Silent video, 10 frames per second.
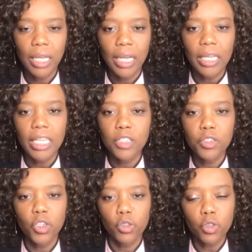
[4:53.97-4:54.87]
in
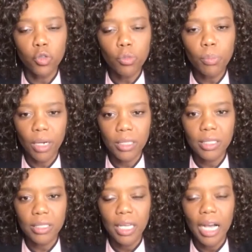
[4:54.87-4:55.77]
your toolbox
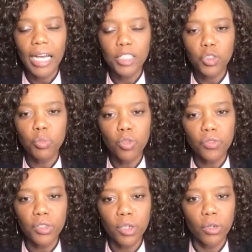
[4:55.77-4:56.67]
as you're
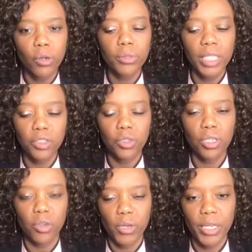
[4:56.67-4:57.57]
moving along in your
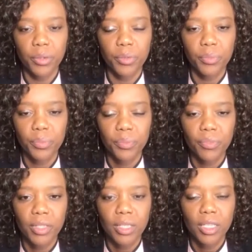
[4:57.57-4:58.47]
career.
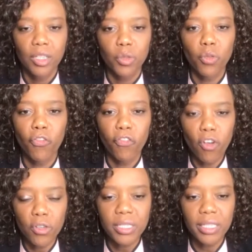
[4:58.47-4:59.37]
The
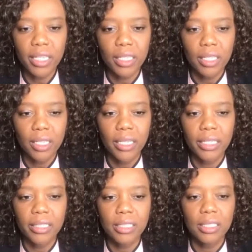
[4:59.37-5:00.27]
first thing
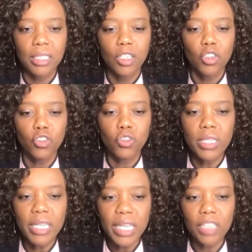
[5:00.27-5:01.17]
is you
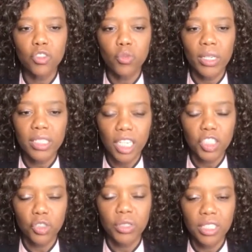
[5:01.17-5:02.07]
need to
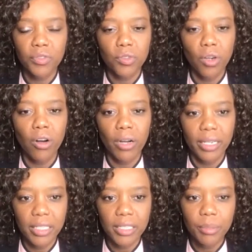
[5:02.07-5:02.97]
attach yourself to the
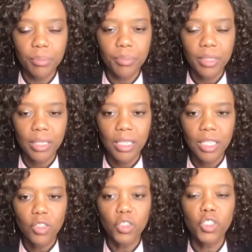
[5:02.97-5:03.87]
organism.
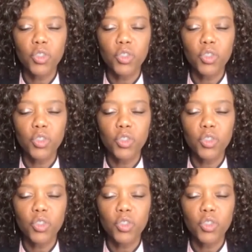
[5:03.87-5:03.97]
You need to